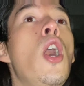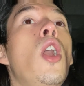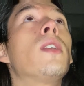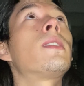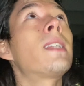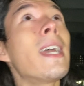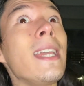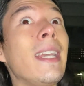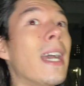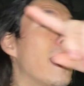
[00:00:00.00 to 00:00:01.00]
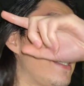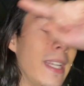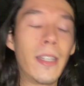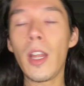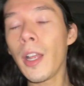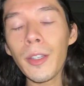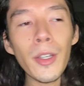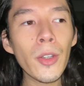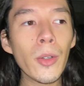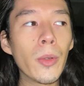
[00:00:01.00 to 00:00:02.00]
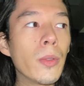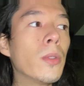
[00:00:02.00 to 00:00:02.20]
Psych! I did not know